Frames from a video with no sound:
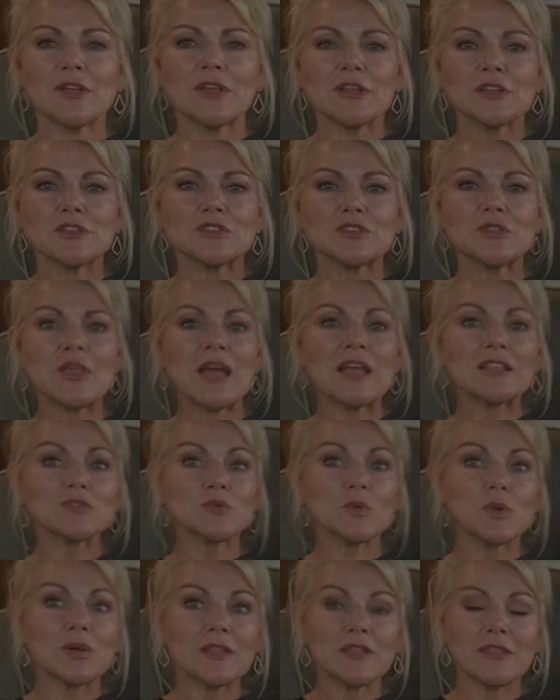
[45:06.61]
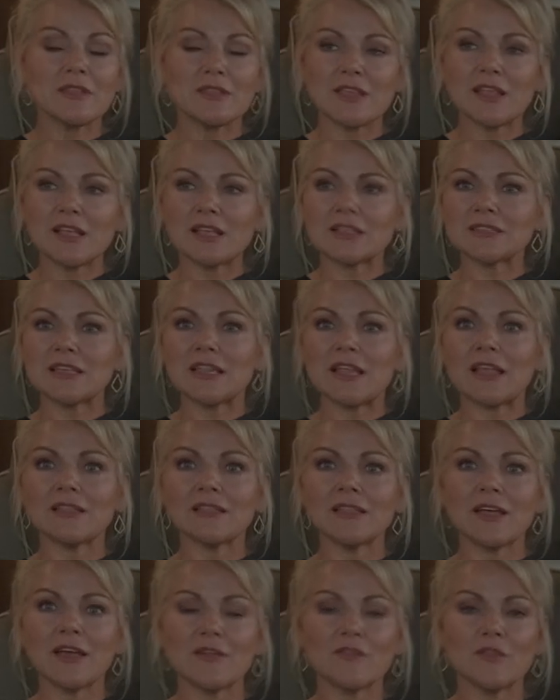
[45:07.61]
So that's one of the things that I
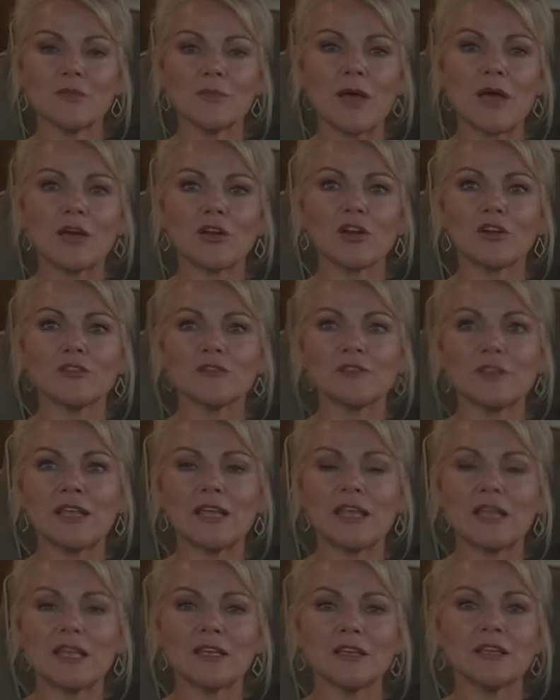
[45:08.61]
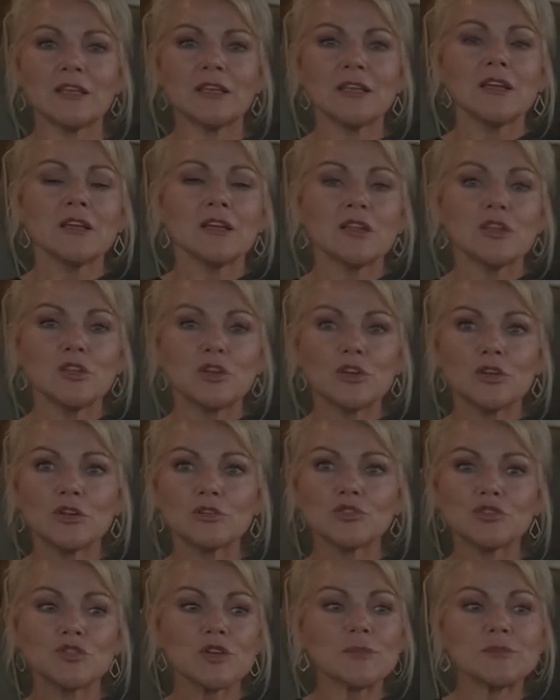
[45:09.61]
love about RVing. Your
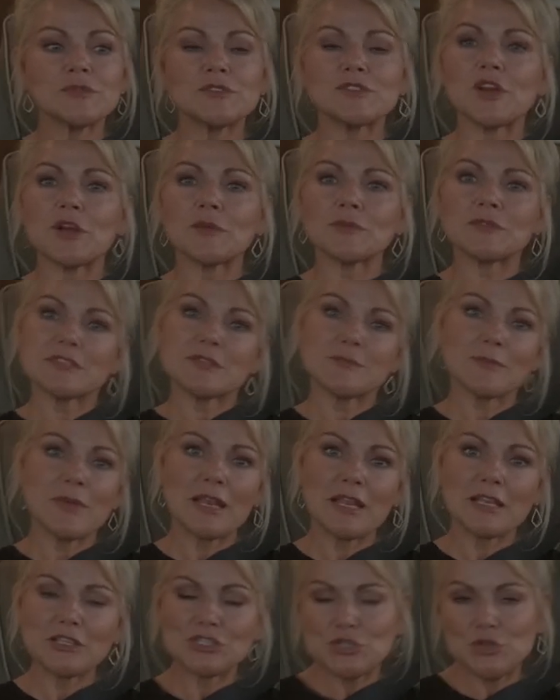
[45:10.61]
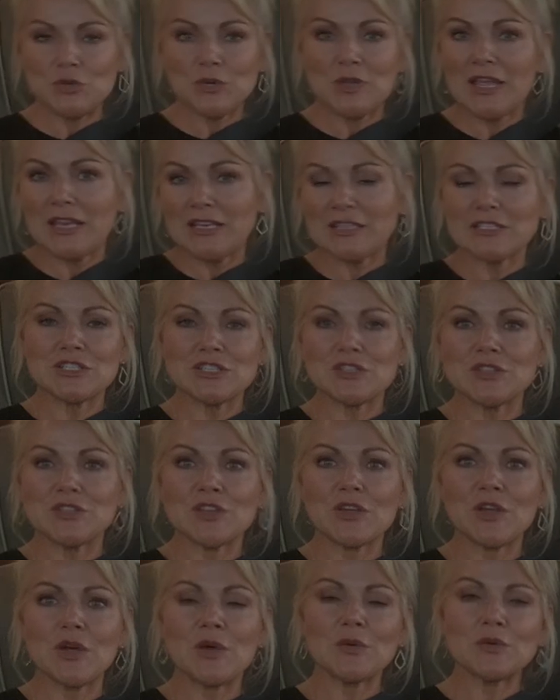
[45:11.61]
trip starts the minute you get into the
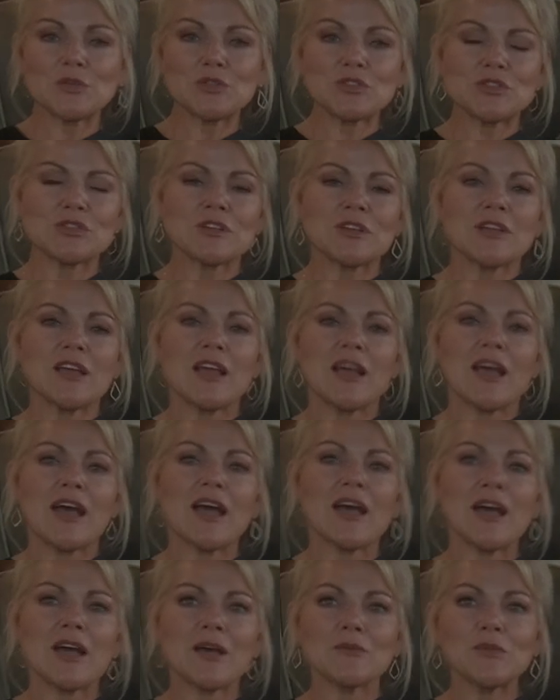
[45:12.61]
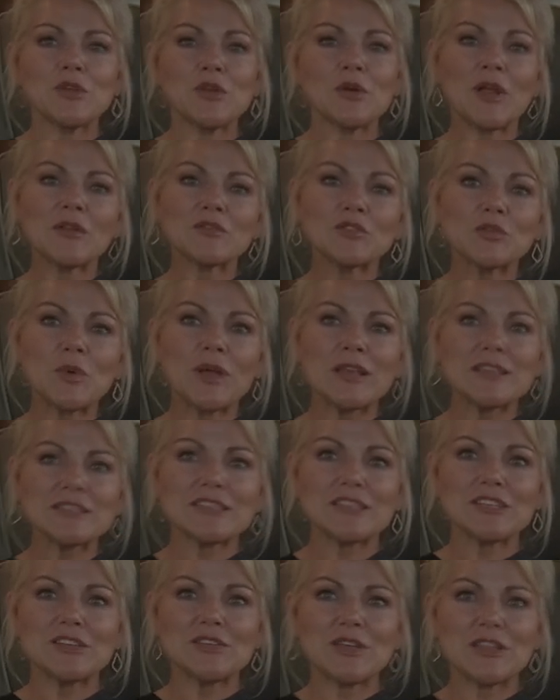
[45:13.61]
coach. You don't have to wait till
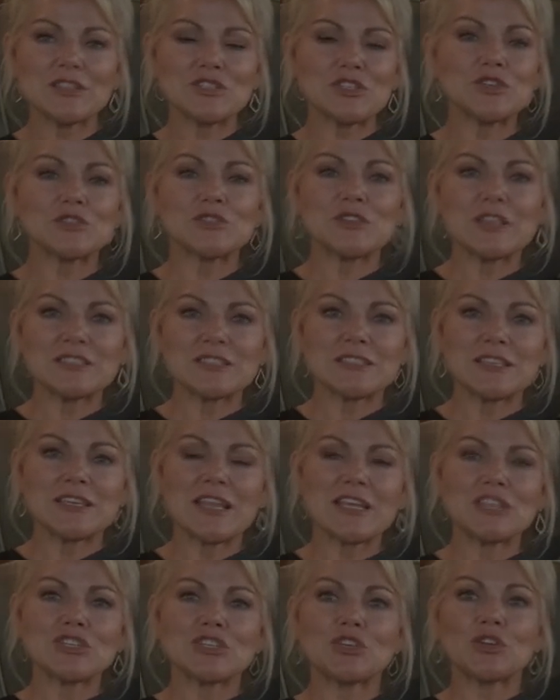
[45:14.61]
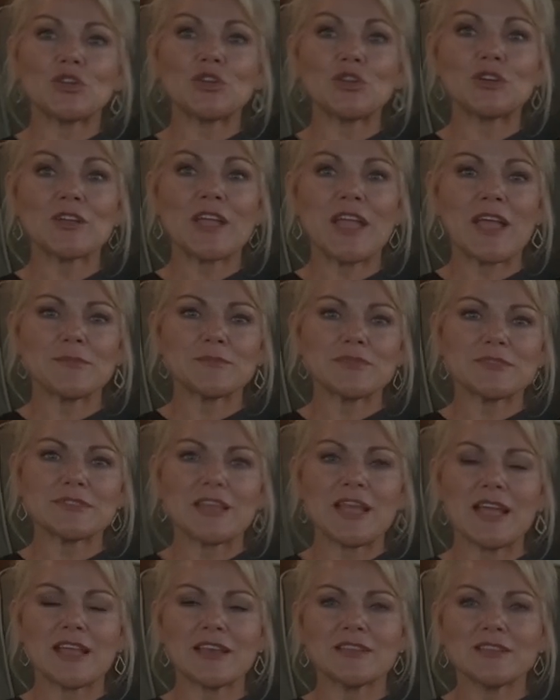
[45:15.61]
you get to your destination or your
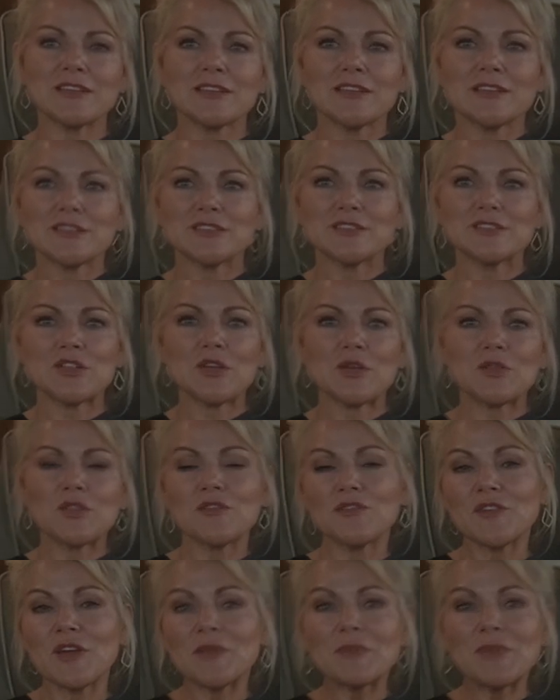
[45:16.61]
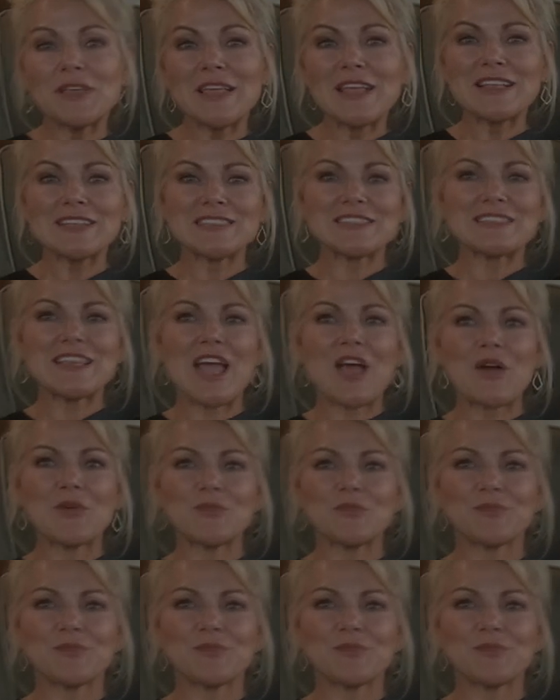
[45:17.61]
campsite. So the fun begins now.